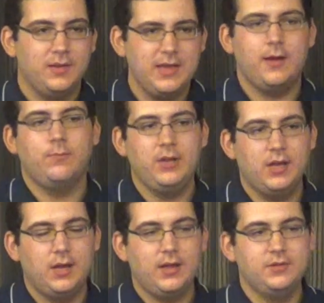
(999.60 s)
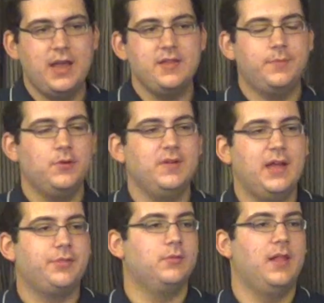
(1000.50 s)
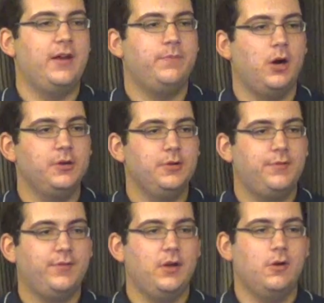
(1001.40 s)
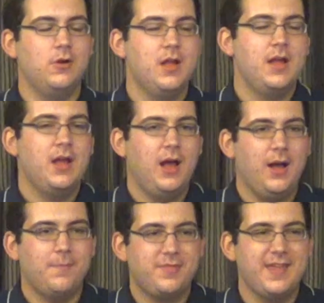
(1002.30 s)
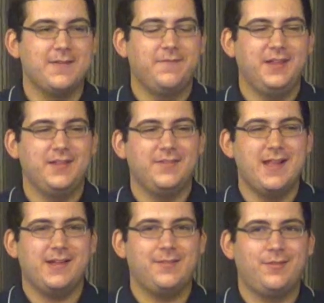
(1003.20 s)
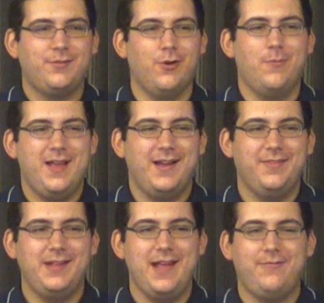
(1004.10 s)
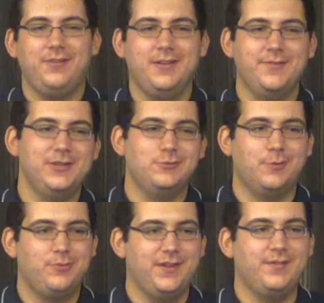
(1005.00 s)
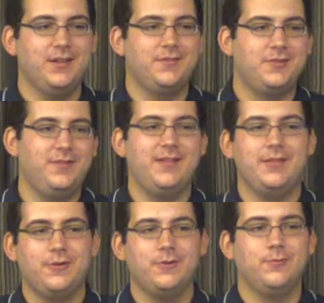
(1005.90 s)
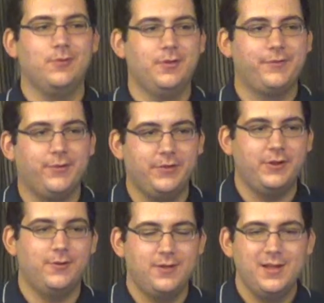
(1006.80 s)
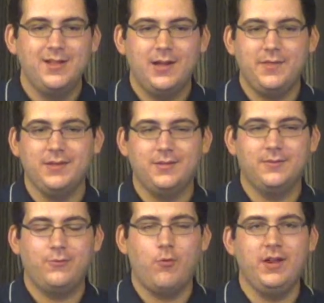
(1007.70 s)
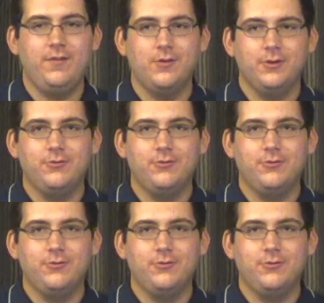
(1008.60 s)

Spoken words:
Yeah, we end up doing that through a lot of partners. So thankfully it's not so bad that every individual precinct could set their own rules, although I think the 2,200